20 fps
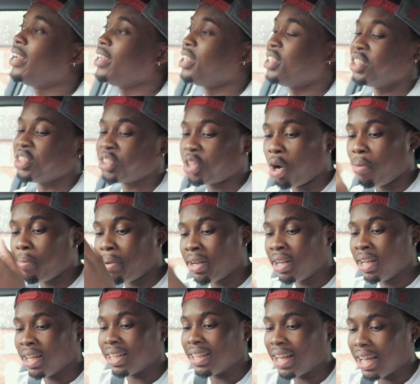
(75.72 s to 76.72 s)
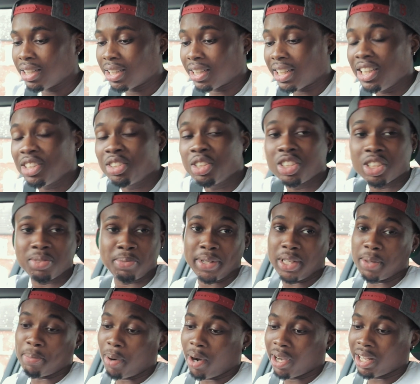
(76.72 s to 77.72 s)
you just come in, the keys can just be in
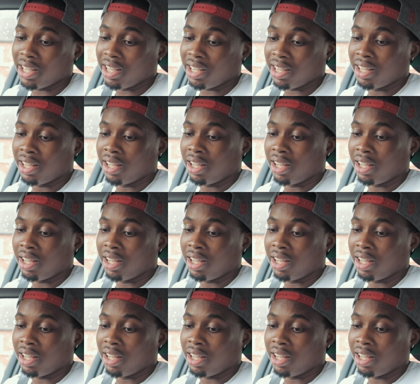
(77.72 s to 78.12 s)
your pocket.